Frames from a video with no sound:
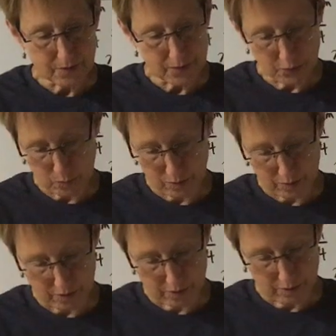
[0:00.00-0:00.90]
there
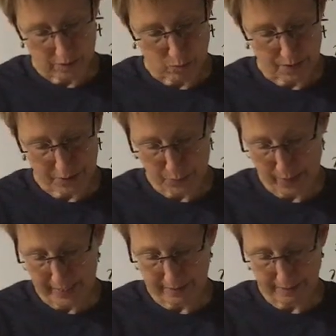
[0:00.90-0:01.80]
were 1 through
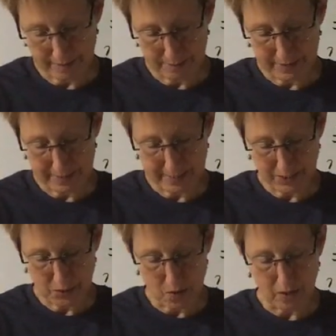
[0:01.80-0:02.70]
8, and I'm going to
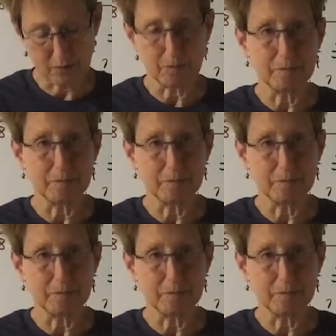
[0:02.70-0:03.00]
tell you all of them.